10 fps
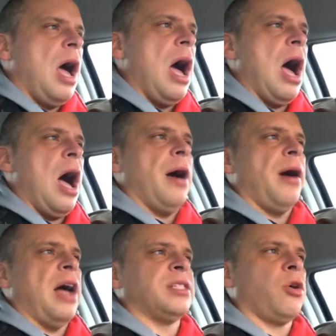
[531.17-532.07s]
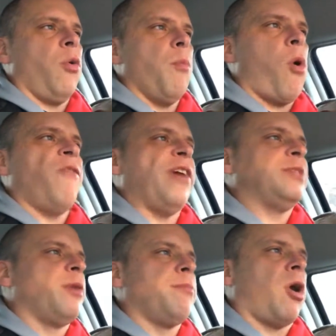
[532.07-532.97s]
I sold more on
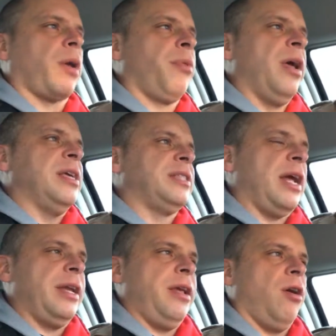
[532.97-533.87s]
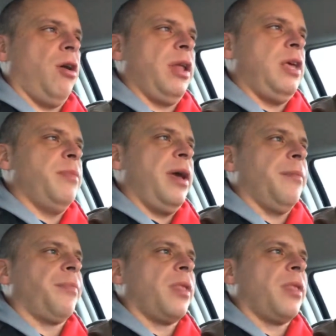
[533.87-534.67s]
Facebook Marketplace than I did on eBay.